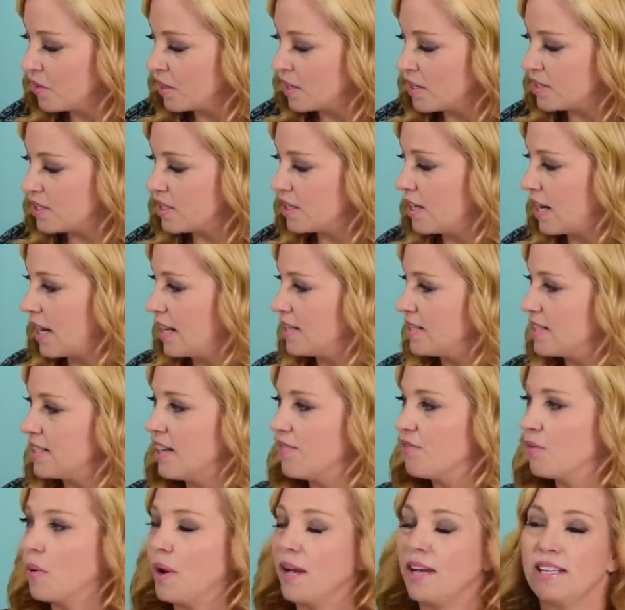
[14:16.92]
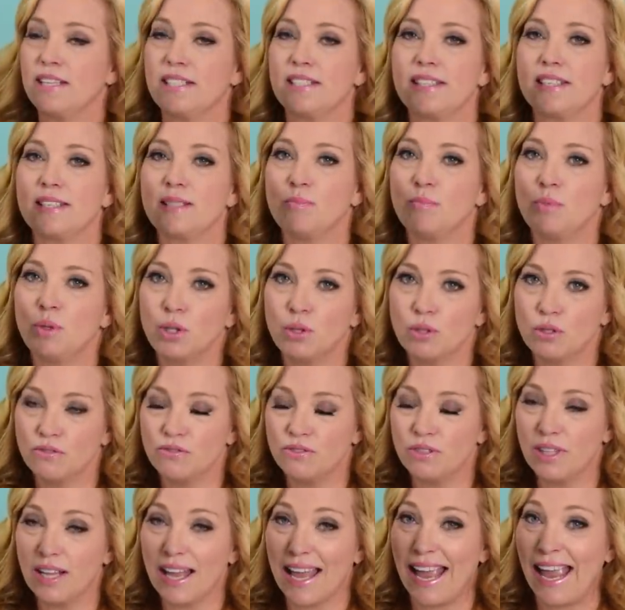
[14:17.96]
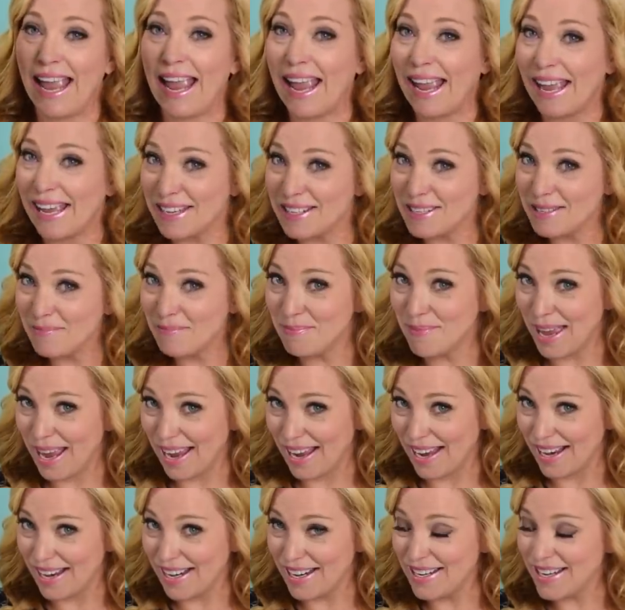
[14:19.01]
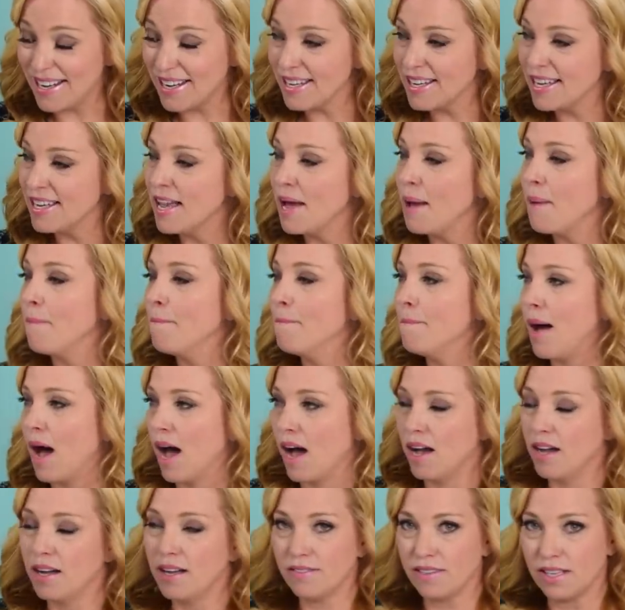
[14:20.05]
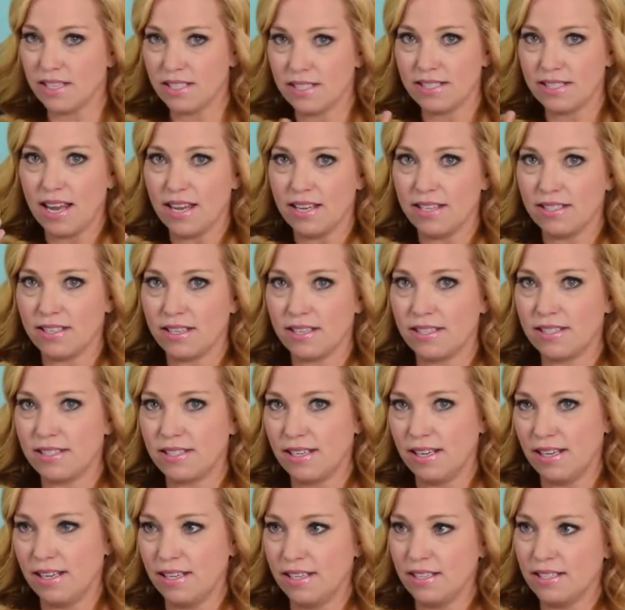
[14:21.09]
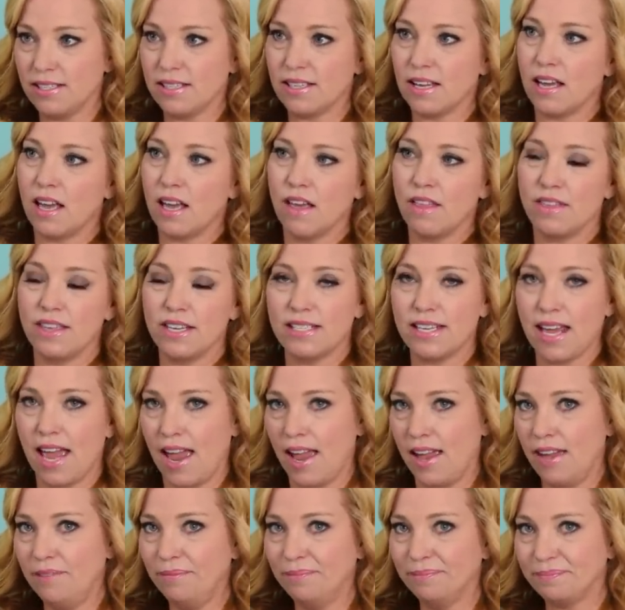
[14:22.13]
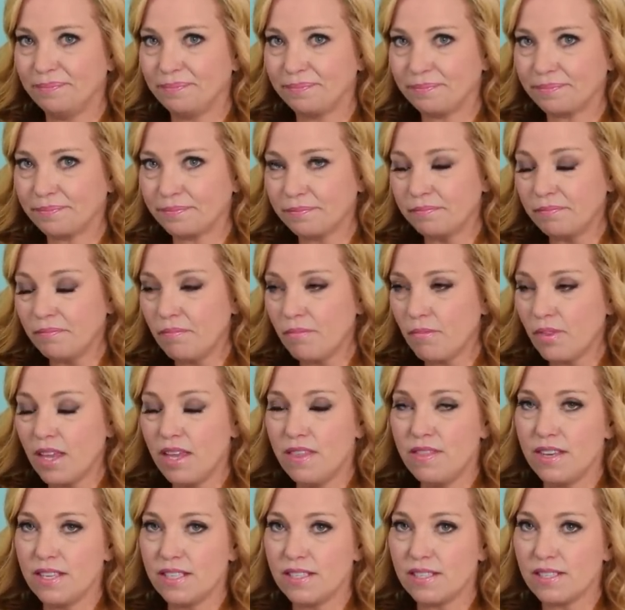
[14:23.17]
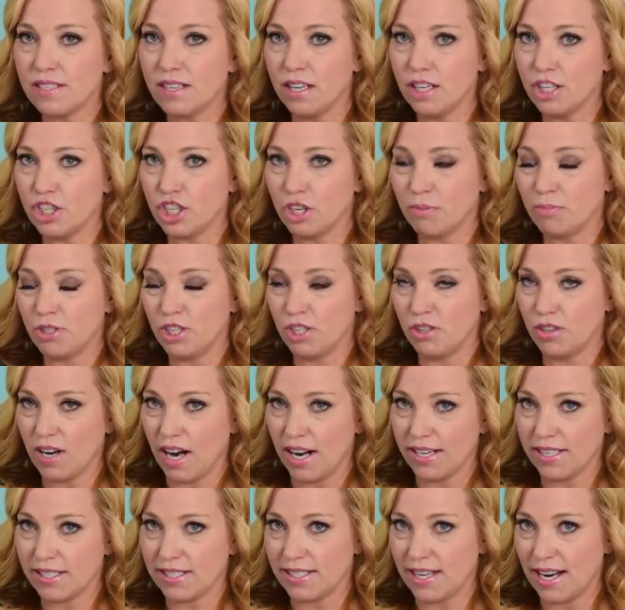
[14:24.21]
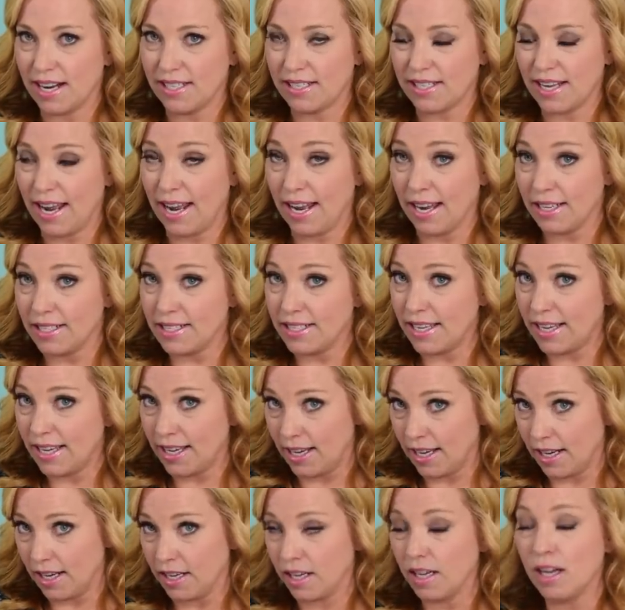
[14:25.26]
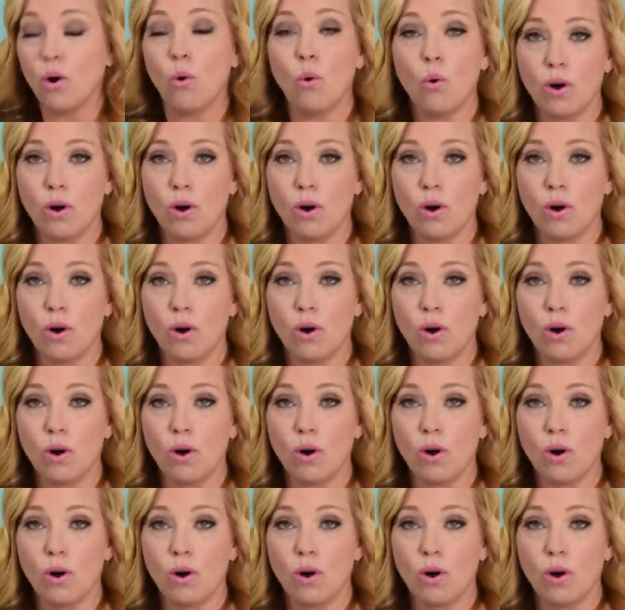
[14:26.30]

Tonight's giveaway is this beautiful handmade mug that says Seize the Day. This is going to ship to United States and Canada,